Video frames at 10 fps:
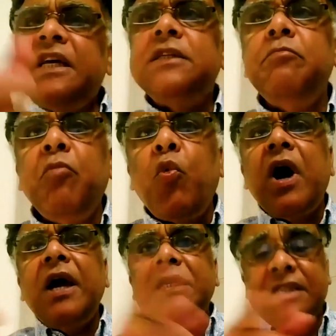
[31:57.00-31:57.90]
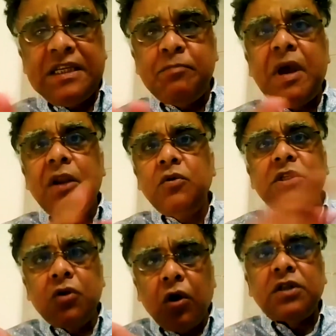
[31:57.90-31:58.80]
this man who is
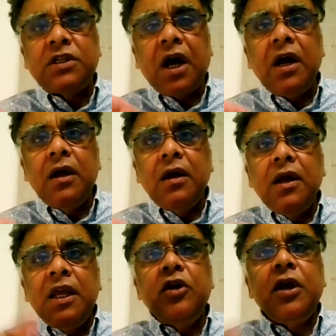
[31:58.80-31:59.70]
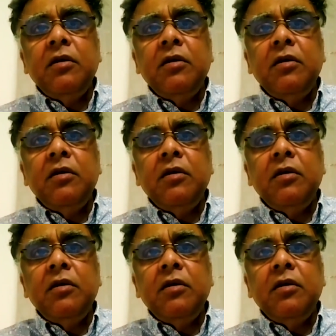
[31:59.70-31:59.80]
a doctor, he